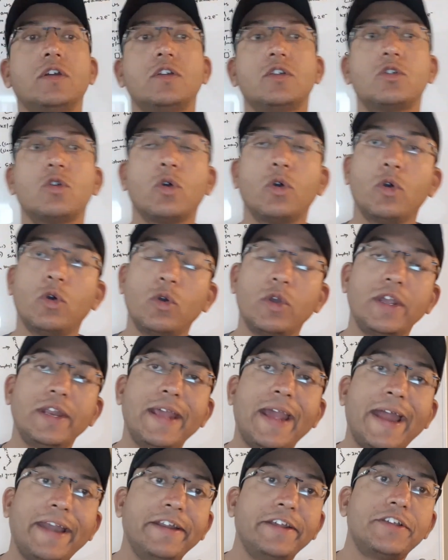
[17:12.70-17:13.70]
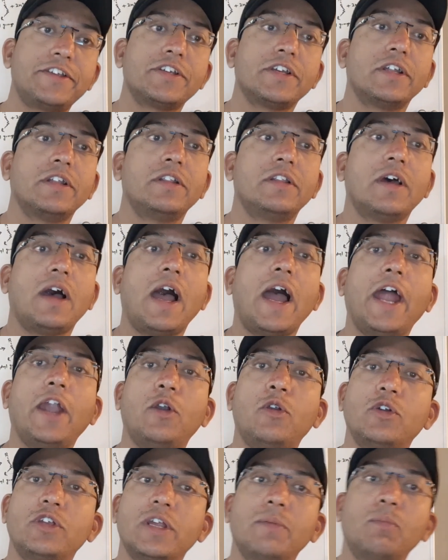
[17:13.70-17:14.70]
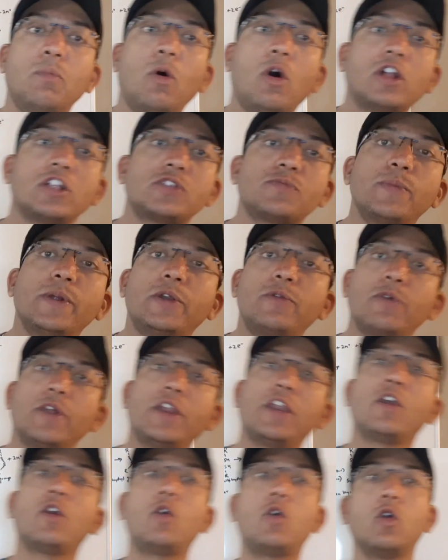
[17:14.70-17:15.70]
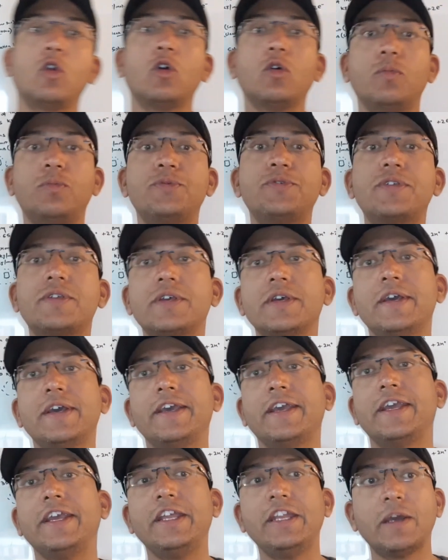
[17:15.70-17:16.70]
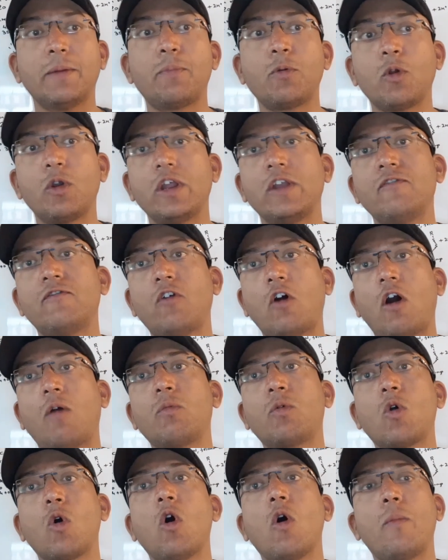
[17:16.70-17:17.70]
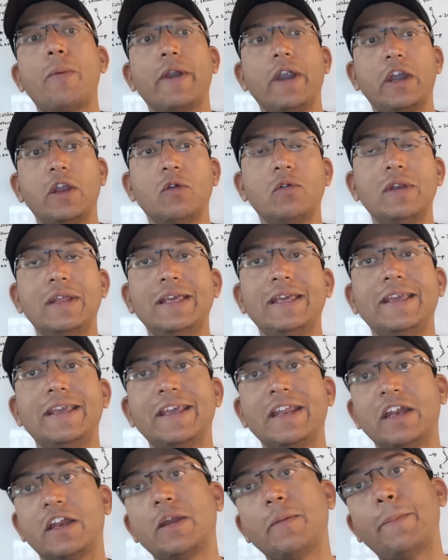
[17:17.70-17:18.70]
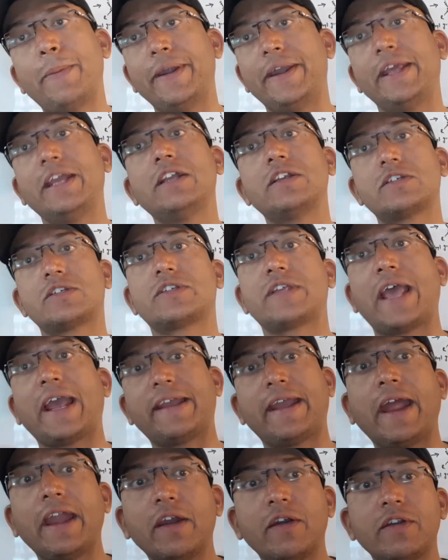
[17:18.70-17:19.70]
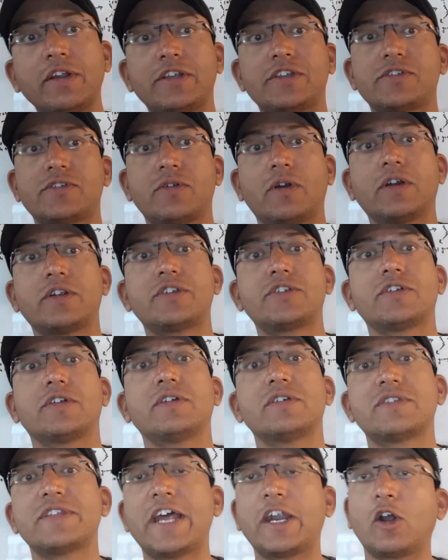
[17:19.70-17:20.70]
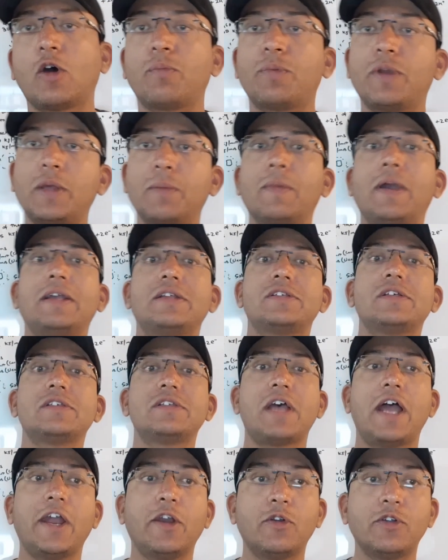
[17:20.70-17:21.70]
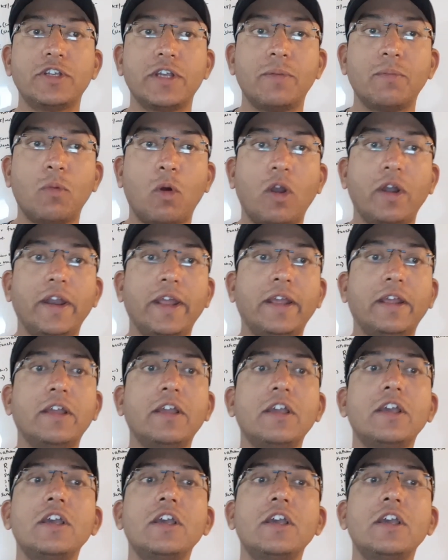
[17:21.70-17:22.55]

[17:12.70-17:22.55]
So in addition, the hydrogen bonds between groups in a protein form cooperatively in repeating secondary structures that optimizes hydrogen bonding.